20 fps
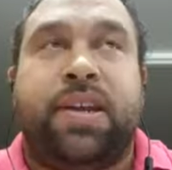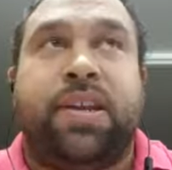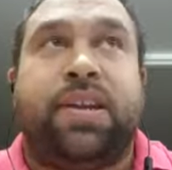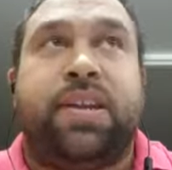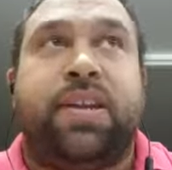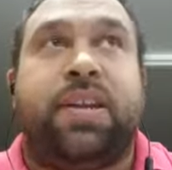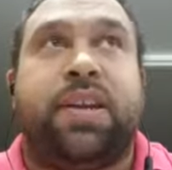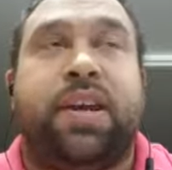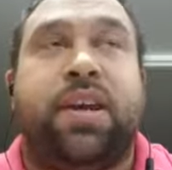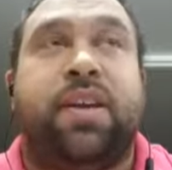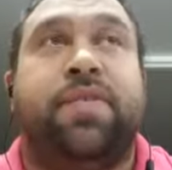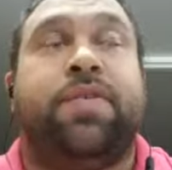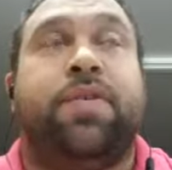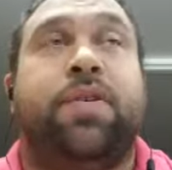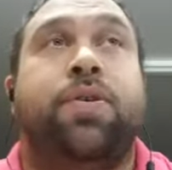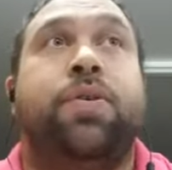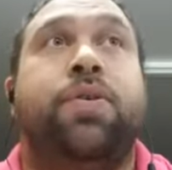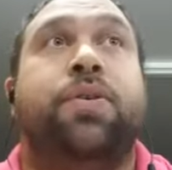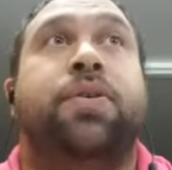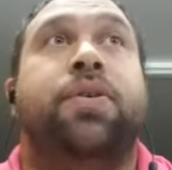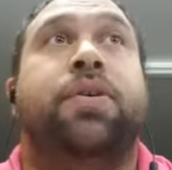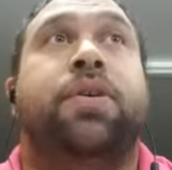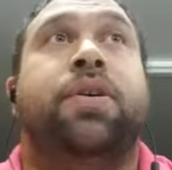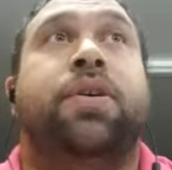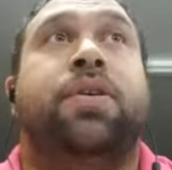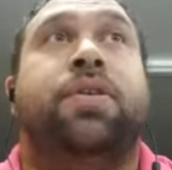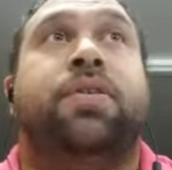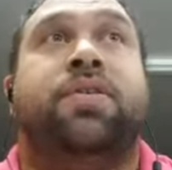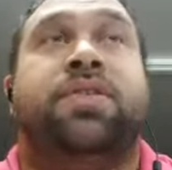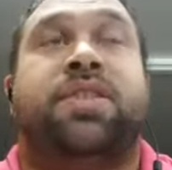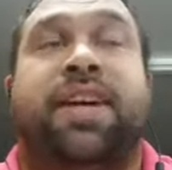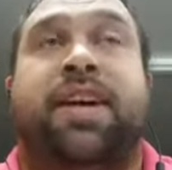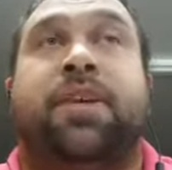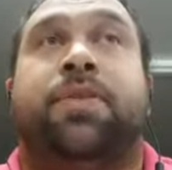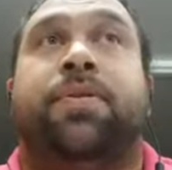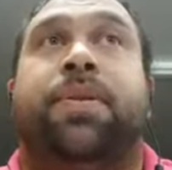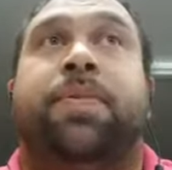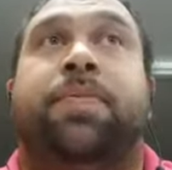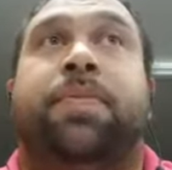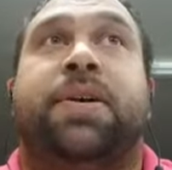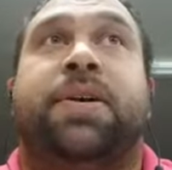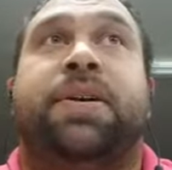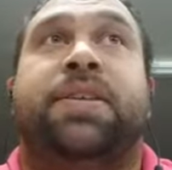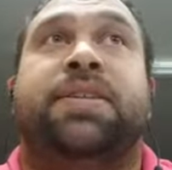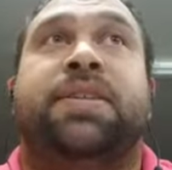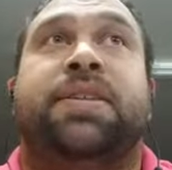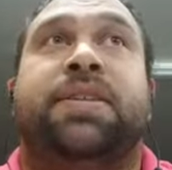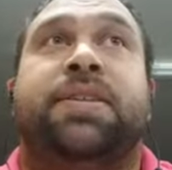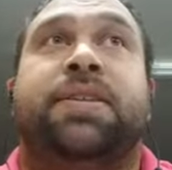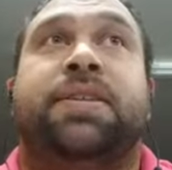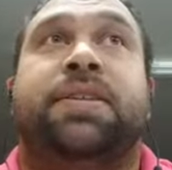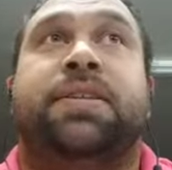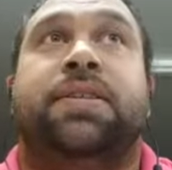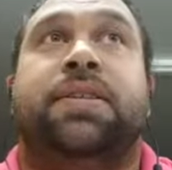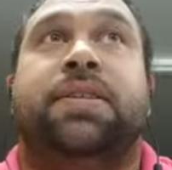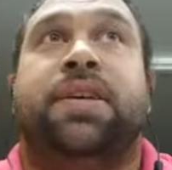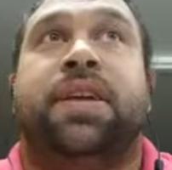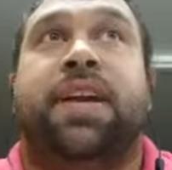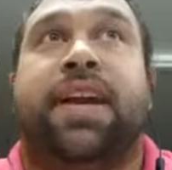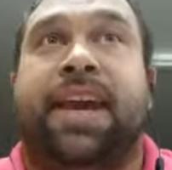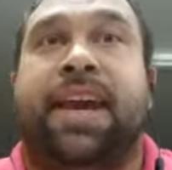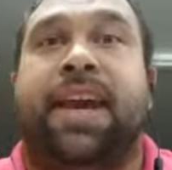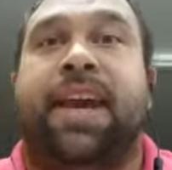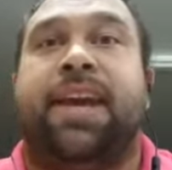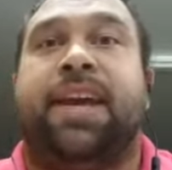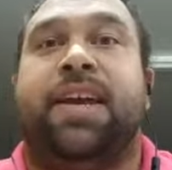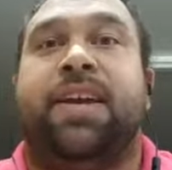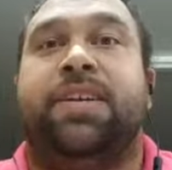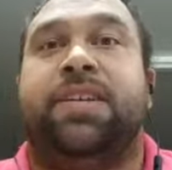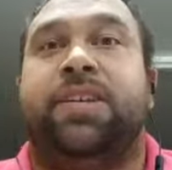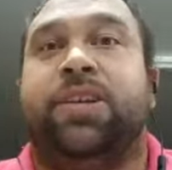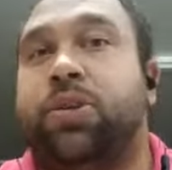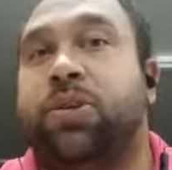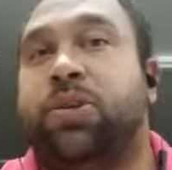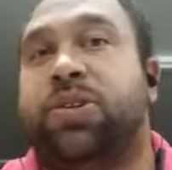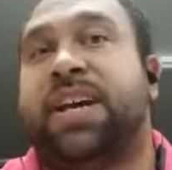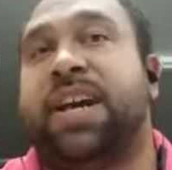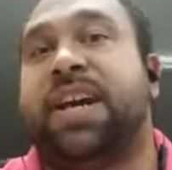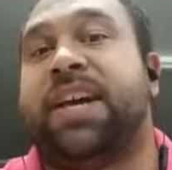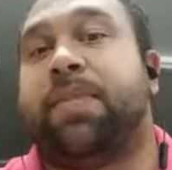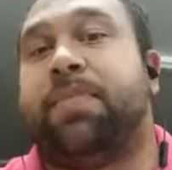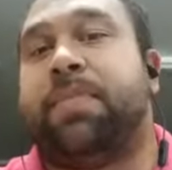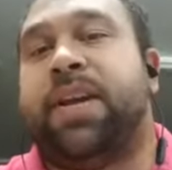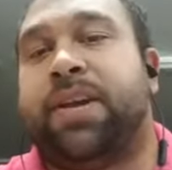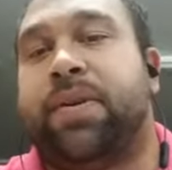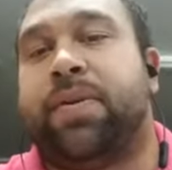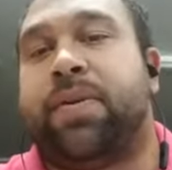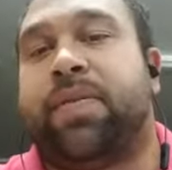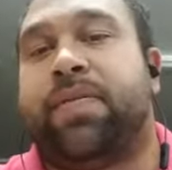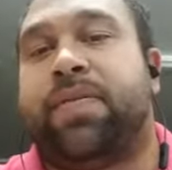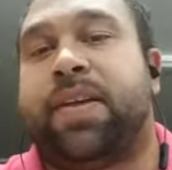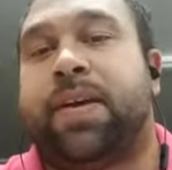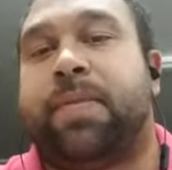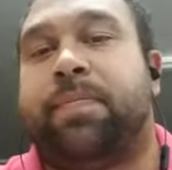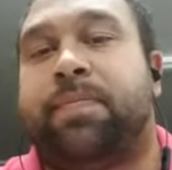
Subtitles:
if you tackle the person and you take a meter off them.